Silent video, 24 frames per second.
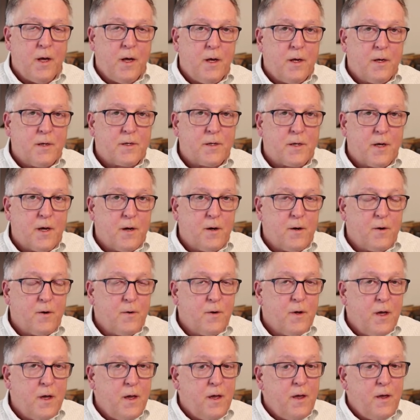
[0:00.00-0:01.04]

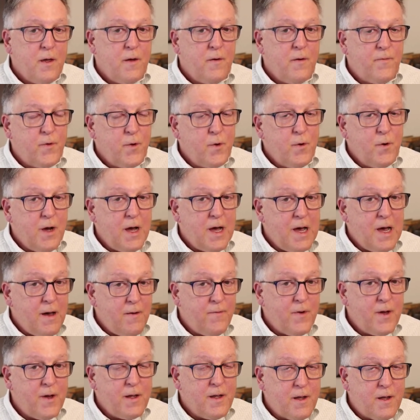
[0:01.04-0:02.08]
So if you
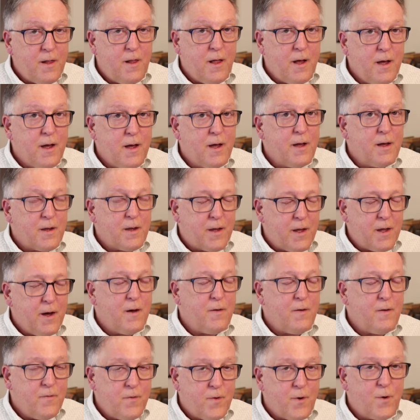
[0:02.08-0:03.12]
have a client,
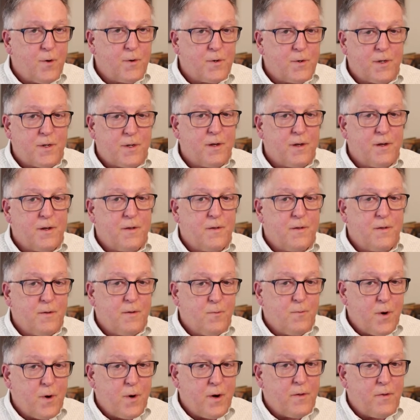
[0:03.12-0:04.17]
conversely,
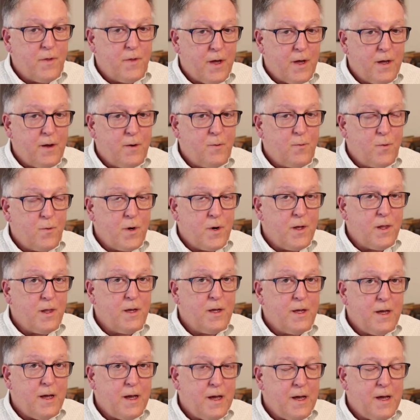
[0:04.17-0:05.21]
where they
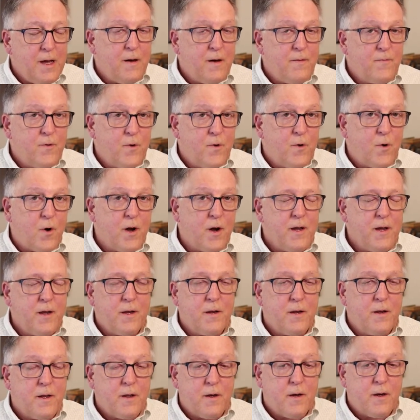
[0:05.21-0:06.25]
really have
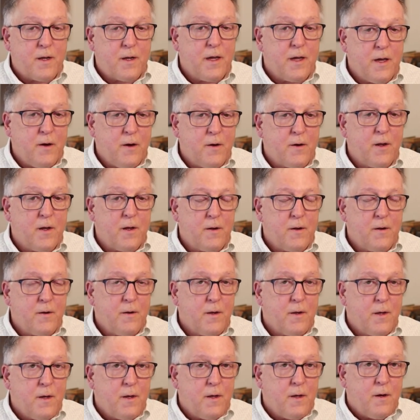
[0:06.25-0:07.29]
great
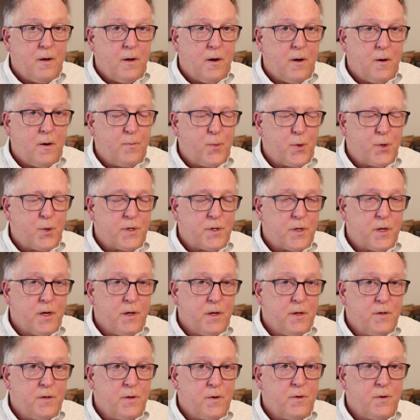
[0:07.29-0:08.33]
accounting uh,
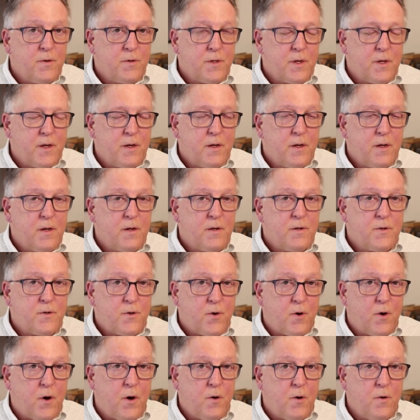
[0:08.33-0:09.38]
procedures and
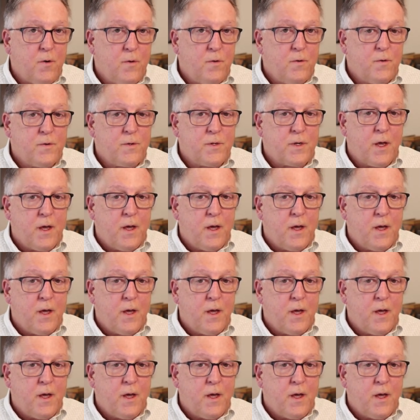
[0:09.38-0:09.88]
controls,